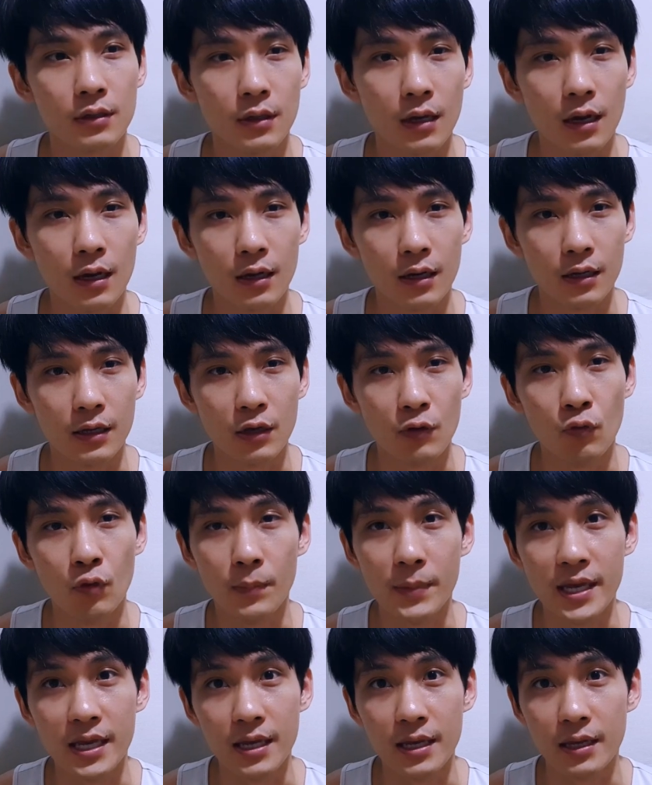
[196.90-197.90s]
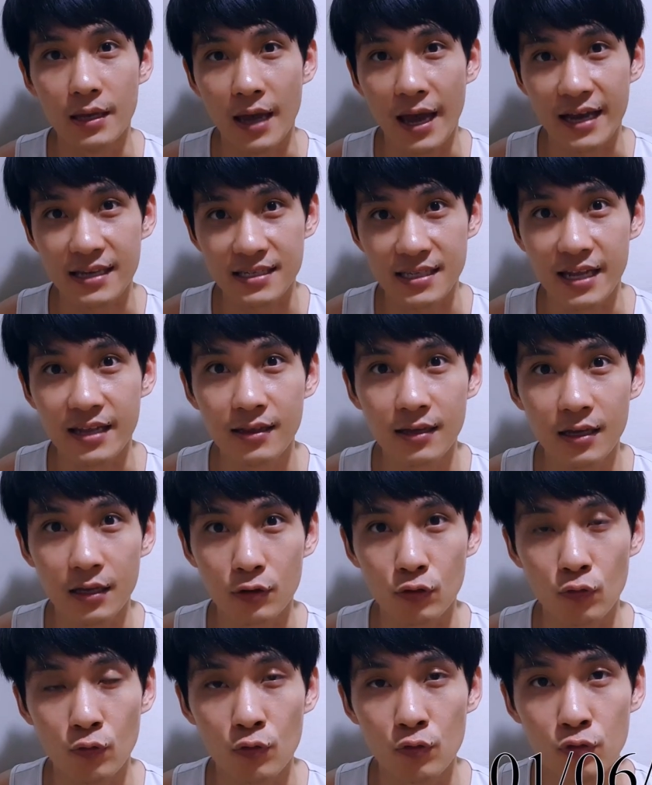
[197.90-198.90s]
It will be extended
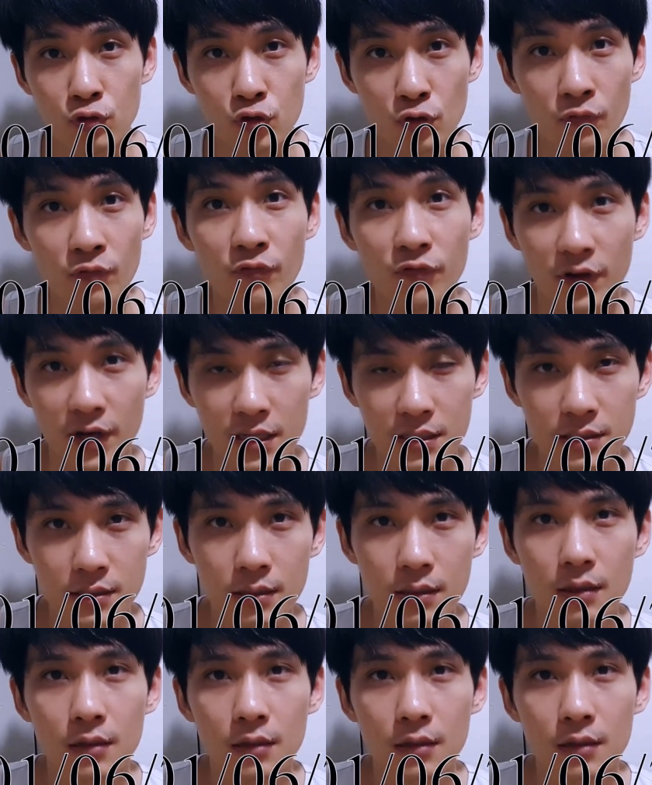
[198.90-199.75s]
to June 1st,